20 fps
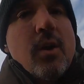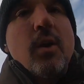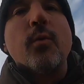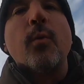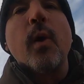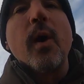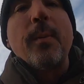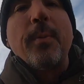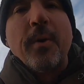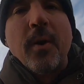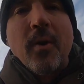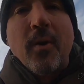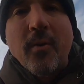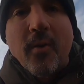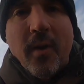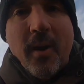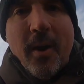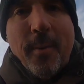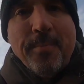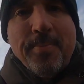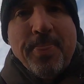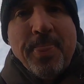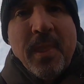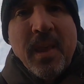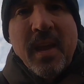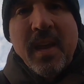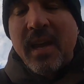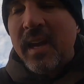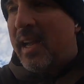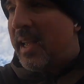your work program
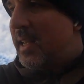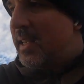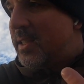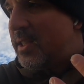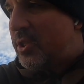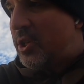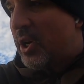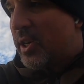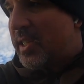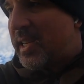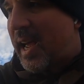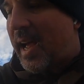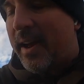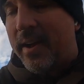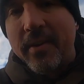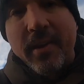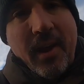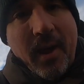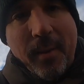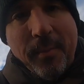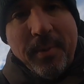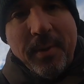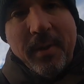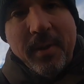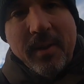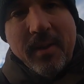is just held up.